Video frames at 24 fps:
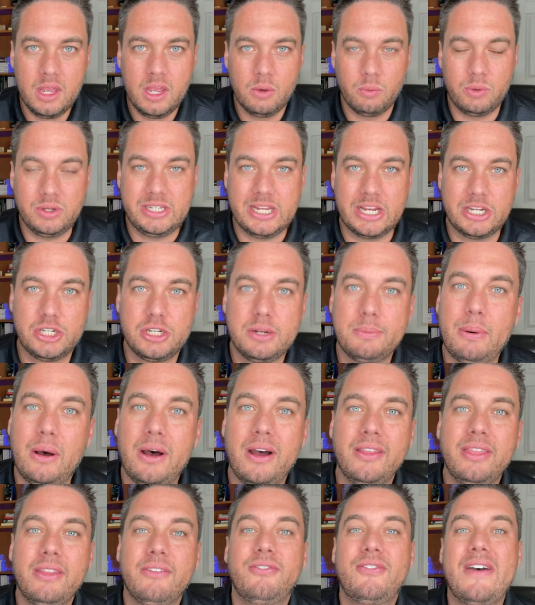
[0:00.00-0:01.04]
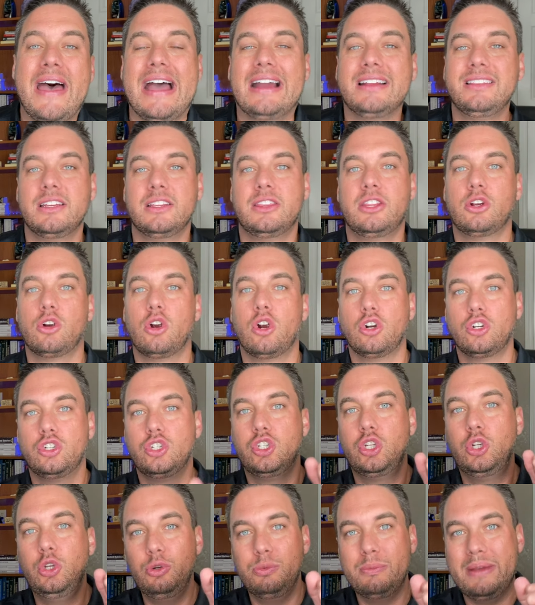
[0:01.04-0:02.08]
We touched upon the fact that there are
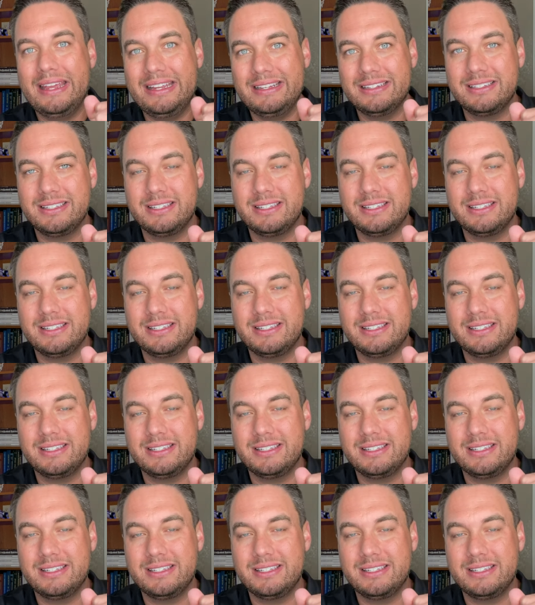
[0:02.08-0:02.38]
two main